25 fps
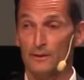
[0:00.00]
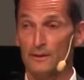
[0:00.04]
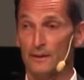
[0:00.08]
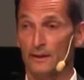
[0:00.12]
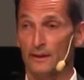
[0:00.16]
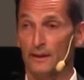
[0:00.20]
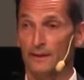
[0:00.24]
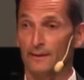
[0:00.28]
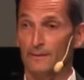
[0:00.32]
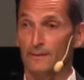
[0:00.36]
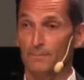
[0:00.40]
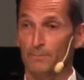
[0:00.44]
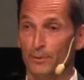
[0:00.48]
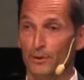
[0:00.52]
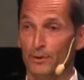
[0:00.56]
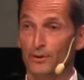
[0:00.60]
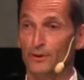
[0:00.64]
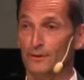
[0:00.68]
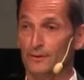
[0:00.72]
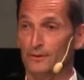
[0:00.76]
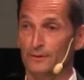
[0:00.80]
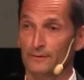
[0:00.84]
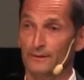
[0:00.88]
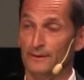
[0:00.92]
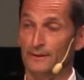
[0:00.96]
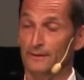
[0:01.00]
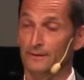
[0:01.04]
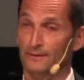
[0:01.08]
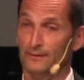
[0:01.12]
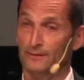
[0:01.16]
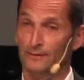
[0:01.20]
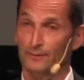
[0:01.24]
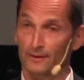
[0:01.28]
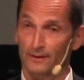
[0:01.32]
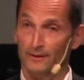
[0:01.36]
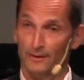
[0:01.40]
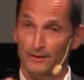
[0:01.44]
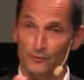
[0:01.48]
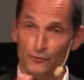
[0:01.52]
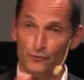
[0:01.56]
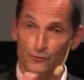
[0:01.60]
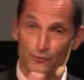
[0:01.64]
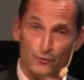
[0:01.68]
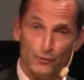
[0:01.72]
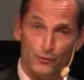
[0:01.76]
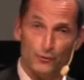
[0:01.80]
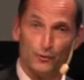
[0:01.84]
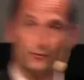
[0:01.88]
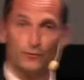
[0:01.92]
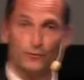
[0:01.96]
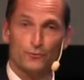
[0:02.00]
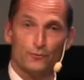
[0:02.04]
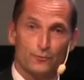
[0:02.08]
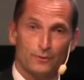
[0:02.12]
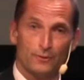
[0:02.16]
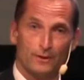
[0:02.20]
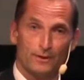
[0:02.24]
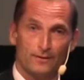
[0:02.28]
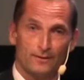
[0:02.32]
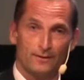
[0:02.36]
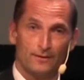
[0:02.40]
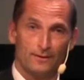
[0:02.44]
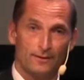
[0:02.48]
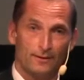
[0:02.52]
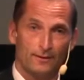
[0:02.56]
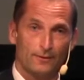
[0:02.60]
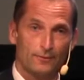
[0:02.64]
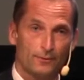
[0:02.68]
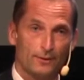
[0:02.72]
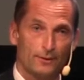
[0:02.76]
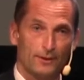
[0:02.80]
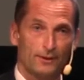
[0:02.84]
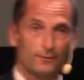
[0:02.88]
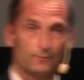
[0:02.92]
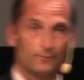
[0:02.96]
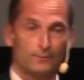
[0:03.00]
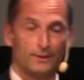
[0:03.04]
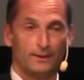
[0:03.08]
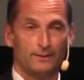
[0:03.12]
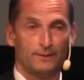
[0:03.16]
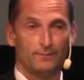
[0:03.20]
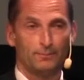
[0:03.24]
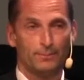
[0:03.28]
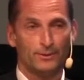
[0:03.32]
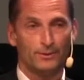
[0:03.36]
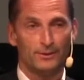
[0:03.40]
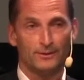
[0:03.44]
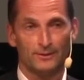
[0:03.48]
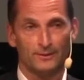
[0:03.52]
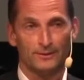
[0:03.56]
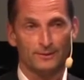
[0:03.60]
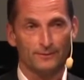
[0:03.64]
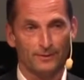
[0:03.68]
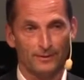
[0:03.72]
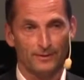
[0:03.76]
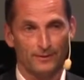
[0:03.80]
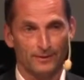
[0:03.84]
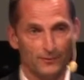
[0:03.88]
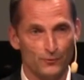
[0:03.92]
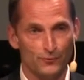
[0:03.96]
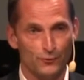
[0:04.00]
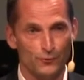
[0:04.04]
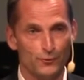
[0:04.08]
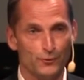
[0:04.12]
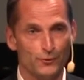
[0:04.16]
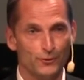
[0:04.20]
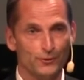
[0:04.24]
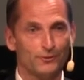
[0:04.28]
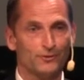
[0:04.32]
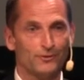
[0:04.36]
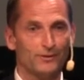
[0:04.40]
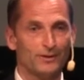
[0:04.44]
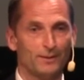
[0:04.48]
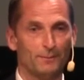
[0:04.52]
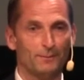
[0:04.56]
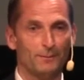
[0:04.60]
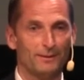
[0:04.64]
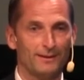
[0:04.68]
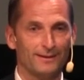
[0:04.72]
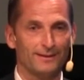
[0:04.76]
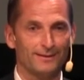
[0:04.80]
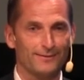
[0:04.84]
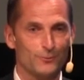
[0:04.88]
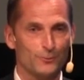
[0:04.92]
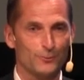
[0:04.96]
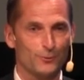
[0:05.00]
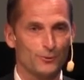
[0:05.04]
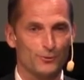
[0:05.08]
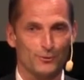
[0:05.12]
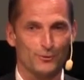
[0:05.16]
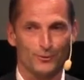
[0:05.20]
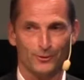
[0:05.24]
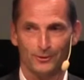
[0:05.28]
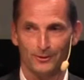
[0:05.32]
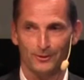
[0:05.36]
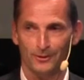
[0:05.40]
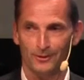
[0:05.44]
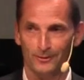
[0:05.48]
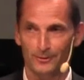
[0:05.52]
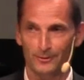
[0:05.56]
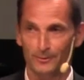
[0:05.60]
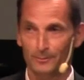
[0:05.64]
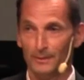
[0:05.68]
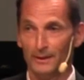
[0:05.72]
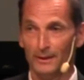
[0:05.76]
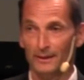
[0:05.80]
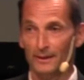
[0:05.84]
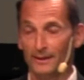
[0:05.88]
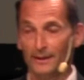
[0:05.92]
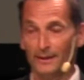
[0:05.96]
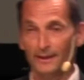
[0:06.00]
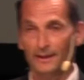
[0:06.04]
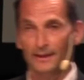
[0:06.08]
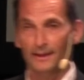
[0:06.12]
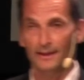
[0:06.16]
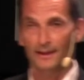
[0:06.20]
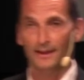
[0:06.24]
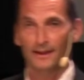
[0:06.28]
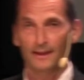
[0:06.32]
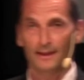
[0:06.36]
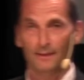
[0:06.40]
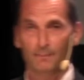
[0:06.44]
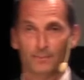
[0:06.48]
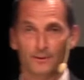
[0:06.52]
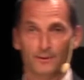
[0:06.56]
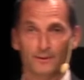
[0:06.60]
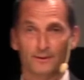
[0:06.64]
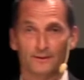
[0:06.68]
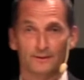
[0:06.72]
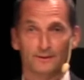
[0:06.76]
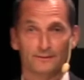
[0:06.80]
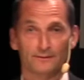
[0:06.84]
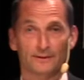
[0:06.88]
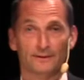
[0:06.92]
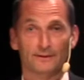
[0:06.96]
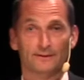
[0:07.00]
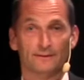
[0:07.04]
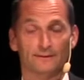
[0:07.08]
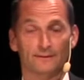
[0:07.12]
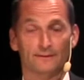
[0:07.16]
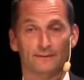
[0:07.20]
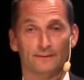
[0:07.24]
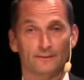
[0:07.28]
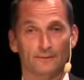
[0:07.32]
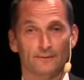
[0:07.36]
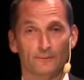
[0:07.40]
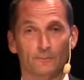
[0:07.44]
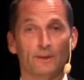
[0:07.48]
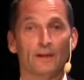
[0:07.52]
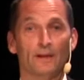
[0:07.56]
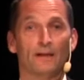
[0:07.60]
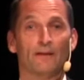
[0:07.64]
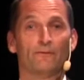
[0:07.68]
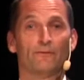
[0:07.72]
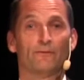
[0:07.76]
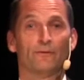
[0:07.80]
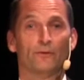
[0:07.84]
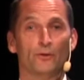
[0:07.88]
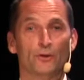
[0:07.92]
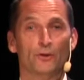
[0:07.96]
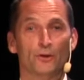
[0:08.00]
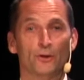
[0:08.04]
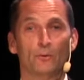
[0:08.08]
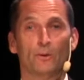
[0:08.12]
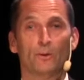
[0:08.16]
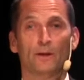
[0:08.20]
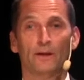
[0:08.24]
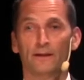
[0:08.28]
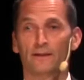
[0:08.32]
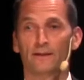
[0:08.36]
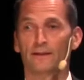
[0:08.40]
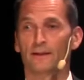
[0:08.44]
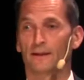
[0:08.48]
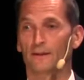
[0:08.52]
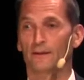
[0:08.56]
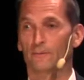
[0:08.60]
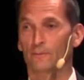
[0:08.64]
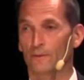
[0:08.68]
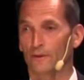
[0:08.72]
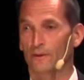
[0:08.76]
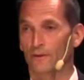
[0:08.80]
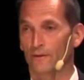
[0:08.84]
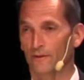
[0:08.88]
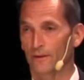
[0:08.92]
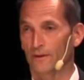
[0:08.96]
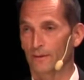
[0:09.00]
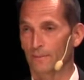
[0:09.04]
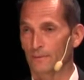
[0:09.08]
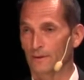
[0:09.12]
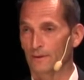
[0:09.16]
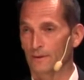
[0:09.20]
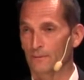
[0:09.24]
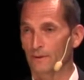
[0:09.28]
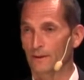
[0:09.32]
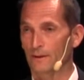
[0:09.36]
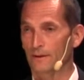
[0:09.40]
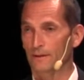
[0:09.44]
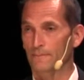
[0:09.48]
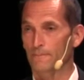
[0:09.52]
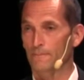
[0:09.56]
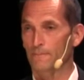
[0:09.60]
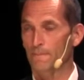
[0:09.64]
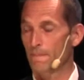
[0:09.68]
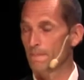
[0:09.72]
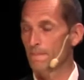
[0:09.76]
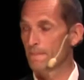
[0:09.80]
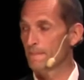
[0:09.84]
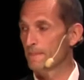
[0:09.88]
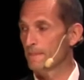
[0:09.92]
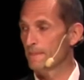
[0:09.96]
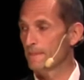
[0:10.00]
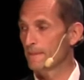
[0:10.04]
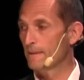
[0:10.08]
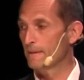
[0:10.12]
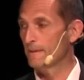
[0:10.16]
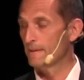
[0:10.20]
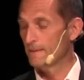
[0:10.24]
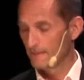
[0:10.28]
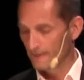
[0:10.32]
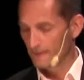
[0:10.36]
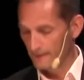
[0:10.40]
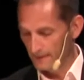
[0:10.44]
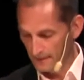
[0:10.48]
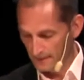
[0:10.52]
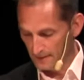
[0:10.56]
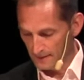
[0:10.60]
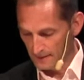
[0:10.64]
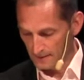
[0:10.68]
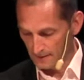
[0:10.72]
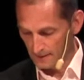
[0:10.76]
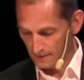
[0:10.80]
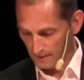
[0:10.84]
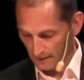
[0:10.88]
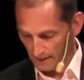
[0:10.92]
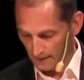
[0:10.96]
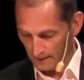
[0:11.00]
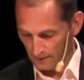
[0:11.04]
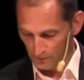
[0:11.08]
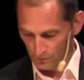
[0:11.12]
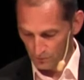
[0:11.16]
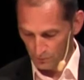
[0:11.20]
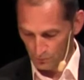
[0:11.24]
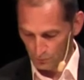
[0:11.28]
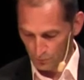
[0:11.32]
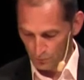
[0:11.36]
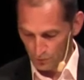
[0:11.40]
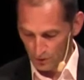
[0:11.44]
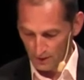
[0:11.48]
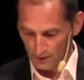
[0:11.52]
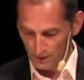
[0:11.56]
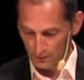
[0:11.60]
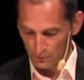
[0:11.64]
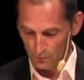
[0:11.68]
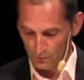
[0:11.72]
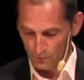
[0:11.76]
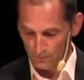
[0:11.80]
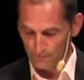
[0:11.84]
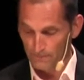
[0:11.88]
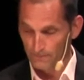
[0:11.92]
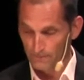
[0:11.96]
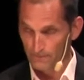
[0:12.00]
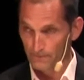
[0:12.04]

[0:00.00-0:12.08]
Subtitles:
say that part of it is not treated in the correct way. Part of it is not coming into a circular loop, and part of it we have no idea what is happening with. This has to change.